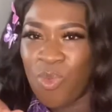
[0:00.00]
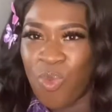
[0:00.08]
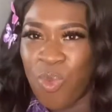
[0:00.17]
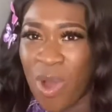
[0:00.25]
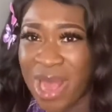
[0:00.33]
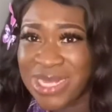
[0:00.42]

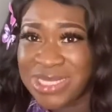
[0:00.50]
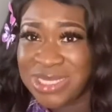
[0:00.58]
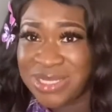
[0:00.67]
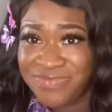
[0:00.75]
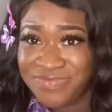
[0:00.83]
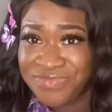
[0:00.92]

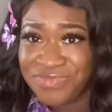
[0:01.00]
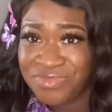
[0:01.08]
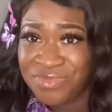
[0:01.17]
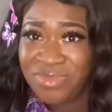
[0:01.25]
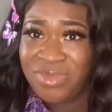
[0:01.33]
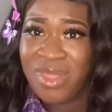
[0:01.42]

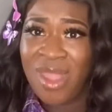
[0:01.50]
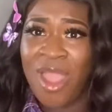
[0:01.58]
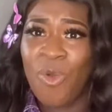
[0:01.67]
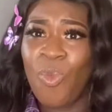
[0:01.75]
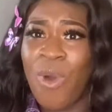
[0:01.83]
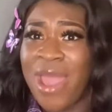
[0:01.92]

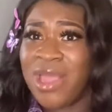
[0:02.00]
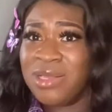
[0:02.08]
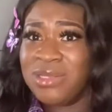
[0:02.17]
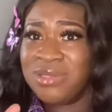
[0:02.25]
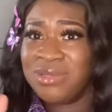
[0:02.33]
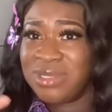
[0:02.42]
white
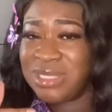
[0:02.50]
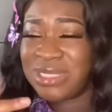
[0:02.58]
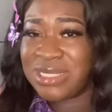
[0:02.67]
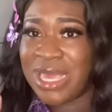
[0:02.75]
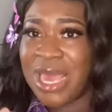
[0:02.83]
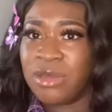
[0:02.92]

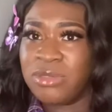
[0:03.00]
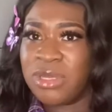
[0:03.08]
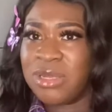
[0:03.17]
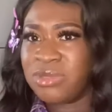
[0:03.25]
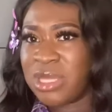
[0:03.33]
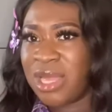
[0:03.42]
scales,
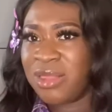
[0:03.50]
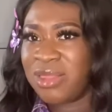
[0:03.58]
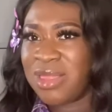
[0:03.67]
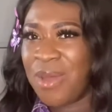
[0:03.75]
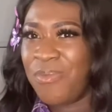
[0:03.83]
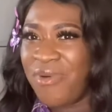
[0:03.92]
I was like,
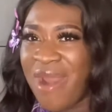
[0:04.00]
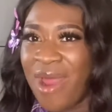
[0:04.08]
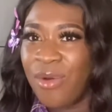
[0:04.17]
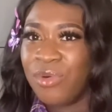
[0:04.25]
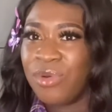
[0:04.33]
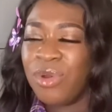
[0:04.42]
they're
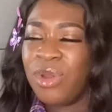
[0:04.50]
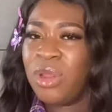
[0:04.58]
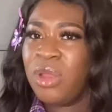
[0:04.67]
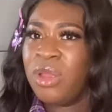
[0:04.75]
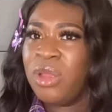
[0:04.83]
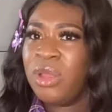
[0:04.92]
brown.
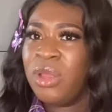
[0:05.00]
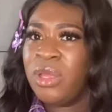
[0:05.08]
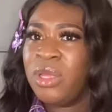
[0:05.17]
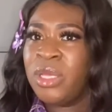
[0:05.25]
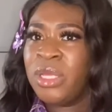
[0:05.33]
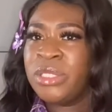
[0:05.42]

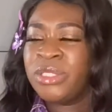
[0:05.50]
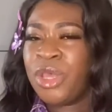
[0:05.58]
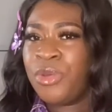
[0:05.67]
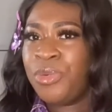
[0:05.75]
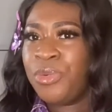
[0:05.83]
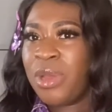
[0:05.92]

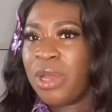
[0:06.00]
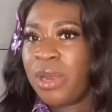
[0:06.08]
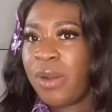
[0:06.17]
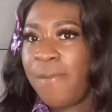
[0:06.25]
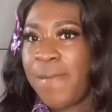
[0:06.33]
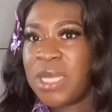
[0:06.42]
So
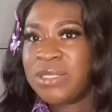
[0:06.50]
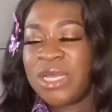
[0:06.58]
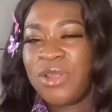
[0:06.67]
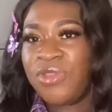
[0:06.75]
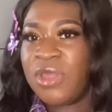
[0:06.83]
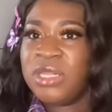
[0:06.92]
I was like,
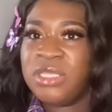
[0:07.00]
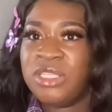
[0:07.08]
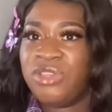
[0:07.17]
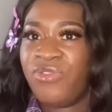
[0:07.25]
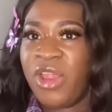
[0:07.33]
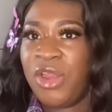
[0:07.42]
I don't think this
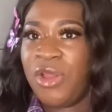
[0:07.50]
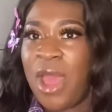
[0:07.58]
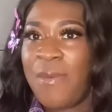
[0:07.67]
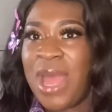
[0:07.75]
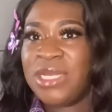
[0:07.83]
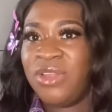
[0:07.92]
is cradle
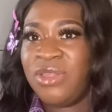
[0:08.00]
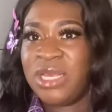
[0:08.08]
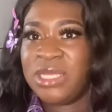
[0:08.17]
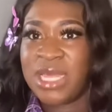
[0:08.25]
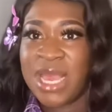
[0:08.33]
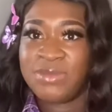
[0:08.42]
cap, I actually
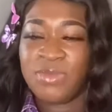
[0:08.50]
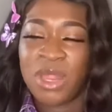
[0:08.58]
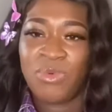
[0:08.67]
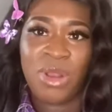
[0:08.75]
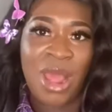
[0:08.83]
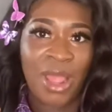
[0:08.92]
think it's eczema.
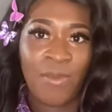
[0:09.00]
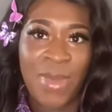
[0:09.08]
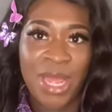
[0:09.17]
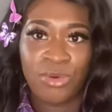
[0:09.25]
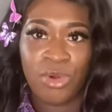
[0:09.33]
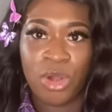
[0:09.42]
And like
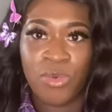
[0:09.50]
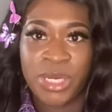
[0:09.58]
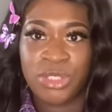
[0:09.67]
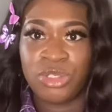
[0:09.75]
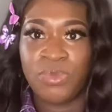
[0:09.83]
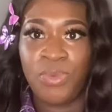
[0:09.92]
my daughter,
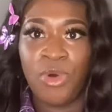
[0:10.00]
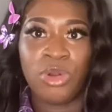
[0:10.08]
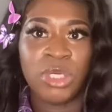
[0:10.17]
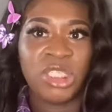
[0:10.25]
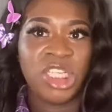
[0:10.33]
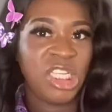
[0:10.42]
when she was
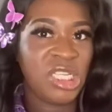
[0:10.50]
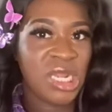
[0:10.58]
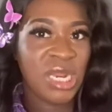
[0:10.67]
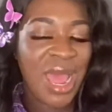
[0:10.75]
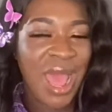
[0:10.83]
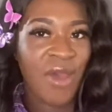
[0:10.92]
born, she
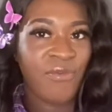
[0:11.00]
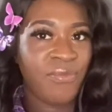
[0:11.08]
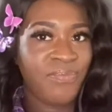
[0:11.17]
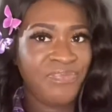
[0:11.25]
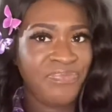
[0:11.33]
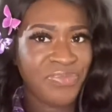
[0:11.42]
didn't have
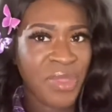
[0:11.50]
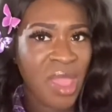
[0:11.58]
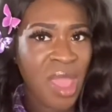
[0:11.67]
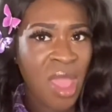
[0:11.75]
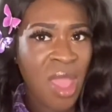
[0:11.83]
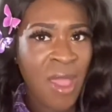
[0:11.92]

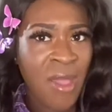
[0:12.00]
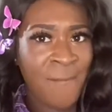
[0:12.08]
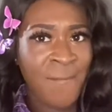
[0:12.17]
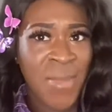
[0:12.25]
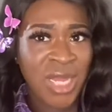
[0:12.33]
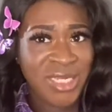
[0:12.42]

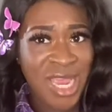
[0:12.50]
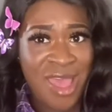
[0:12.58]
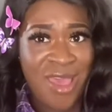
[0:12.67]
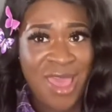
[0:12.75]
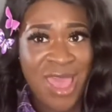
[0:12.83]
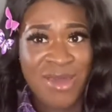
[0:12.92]
much
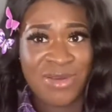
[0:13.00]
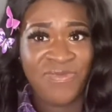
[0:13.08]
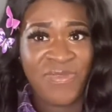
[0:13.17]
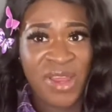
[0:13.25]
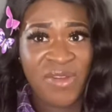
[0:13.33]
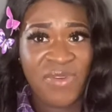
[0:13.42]
hair. Her hair was
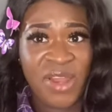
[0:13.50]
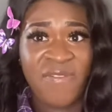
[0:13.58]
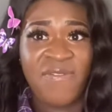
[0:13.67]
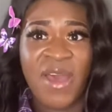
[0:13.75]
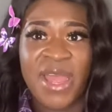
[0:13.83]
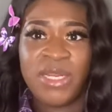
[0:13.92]
very, very
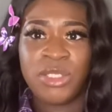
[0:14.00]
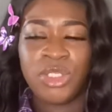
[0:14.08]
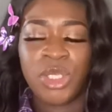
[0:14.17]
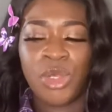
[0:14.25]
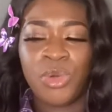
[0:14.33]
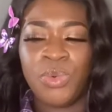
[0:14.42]
fine.
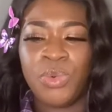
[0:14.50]
So